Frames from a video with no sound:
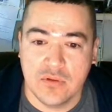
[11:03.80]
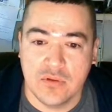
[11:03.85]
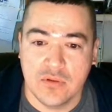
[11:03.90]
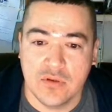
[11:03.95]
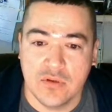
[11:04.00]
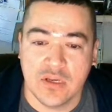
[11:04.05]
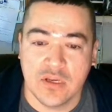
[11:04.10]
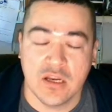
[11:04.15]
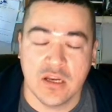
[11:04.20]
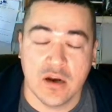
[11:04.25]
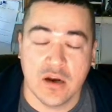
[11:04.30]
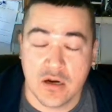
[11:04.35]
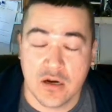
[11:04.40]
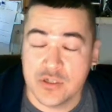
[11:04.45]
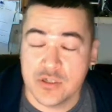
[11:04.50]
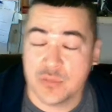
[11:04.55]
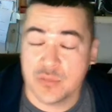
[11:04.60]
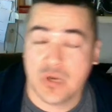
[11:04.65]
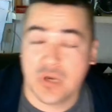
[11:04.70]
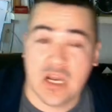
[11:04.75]
You can
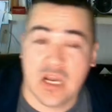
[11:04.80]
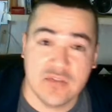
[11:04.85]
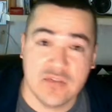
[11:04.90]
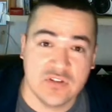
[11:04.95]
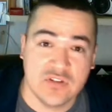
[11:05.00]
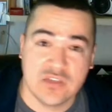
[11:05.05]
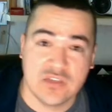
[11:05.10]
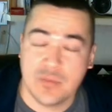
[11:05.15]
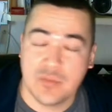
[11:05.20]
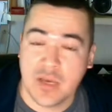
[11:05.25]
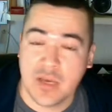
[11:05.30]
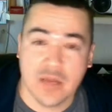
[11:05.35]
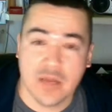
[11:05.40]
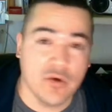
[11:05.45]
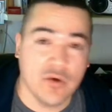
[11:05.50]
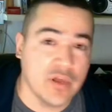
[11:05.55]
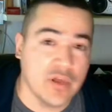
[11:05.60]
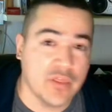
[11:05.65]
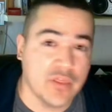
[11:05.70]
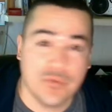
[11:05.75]
guard your privacy by
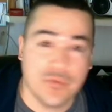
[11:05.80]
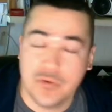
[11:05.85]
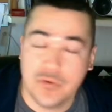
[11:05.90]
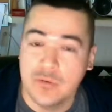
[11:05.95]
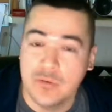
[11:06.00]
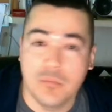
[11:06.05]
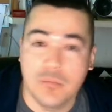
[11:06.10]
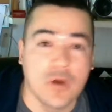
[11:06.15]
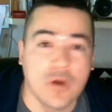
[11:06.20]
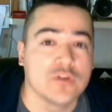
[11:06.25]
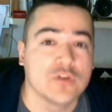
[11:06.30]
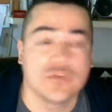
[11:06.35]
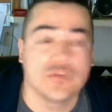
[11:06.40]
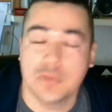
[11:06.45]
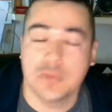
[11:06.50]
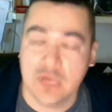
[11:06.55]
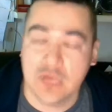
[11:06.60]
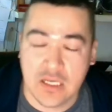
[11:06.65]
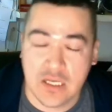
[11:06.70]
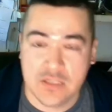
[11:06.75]
going through
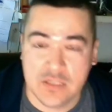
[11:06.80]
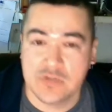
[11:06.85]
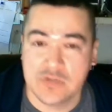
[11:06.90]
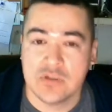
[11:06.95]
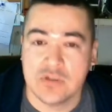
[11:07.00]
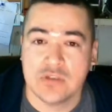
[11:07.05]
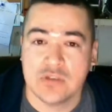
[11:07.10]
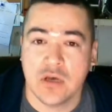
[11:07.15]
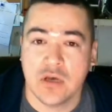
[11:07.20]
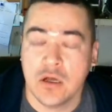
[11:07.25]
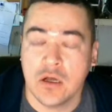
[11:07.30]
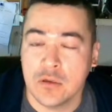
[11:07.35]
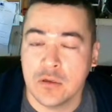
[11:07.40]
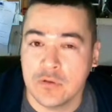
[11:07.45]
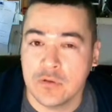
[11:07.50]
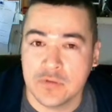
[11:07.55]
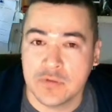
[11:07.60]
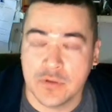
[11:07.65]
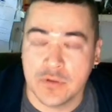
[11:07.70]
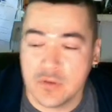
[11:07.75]
multiple countries all
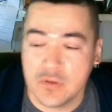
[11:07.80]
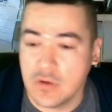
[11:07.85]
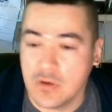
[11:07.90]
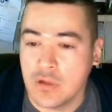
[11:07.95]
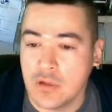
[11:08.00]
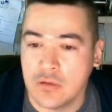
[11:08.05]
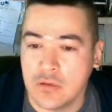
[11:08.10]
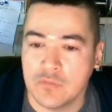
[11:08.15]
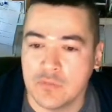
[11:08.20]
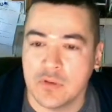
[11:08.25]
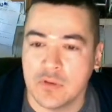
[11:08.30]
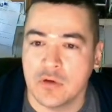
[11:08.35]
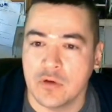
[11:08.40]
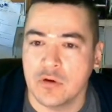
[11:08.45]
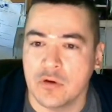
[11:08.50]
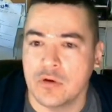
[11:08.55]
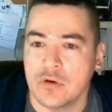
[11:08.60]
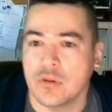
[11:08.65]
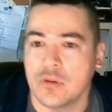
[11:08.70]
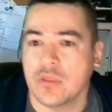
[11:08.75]
over the
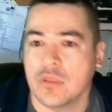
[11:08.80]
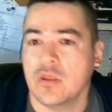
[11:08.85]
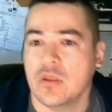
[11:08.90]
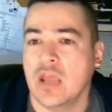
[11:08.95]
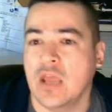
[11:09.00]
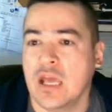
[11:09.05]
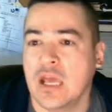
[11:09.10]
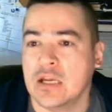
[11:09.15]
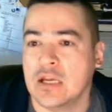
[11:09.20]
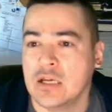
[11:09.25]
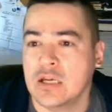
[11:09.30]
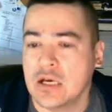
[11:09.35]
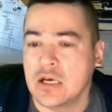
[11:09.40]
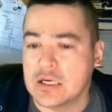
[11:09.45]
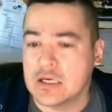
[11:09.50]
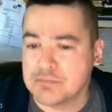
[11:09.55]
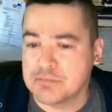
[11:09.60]
earth, and